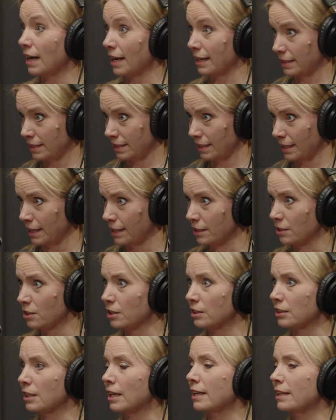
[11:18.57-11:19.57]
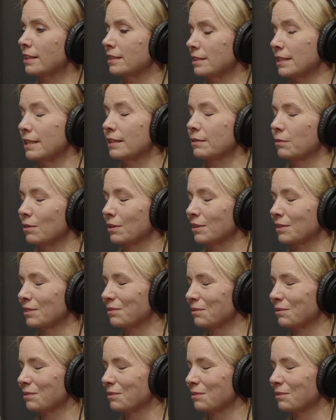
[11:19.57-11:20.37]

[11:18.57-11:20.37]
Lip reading: ICHRA, or